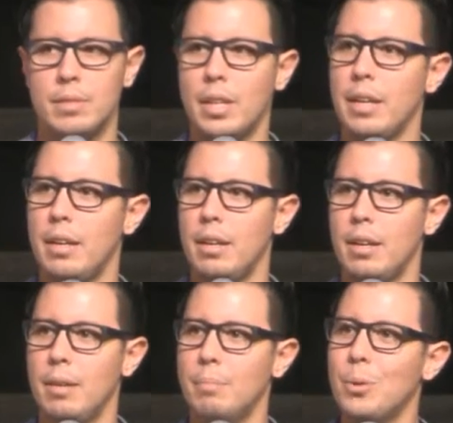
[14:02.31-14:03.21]
But
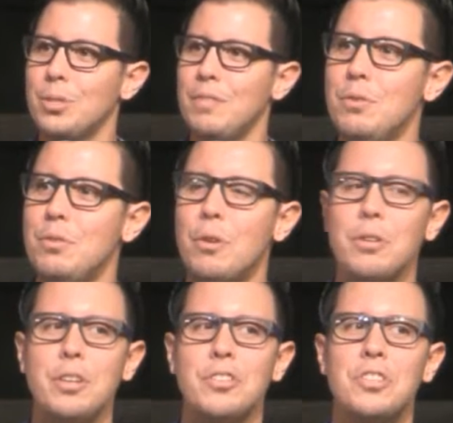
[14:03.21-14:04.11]
most don't
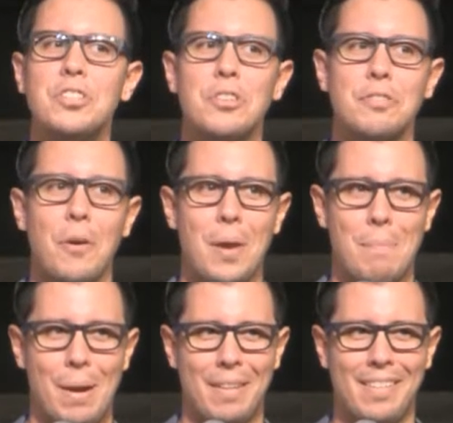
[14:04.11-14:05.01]
know your sister's phone
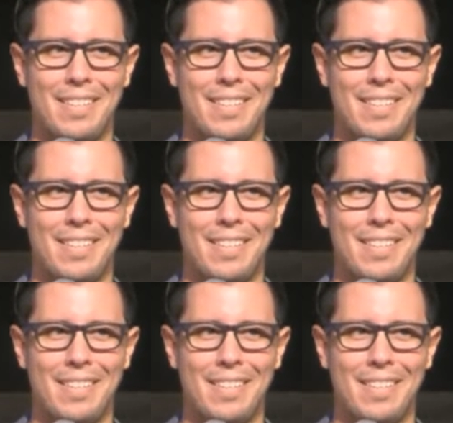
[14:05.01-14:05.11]
number.